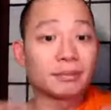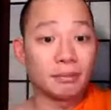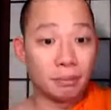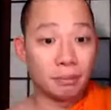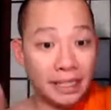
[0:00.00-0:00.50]

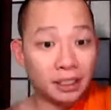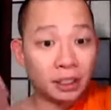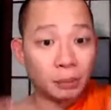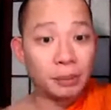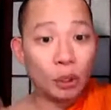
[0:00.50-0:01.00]
me
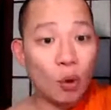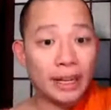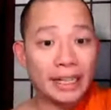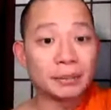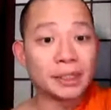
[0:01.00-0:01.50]
to be who
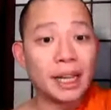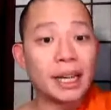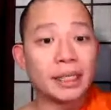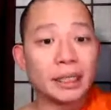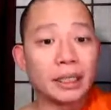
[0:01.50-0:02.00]
I am
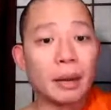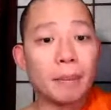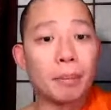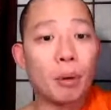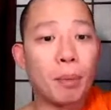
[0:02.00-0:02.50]
today, a
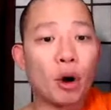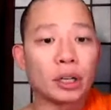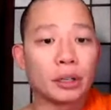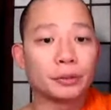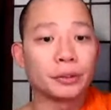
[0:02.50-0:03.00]
part
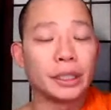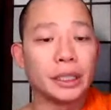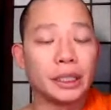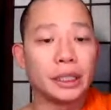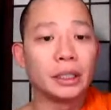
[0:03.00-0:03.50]
of
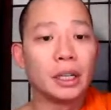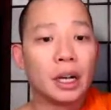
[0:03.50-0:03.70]
the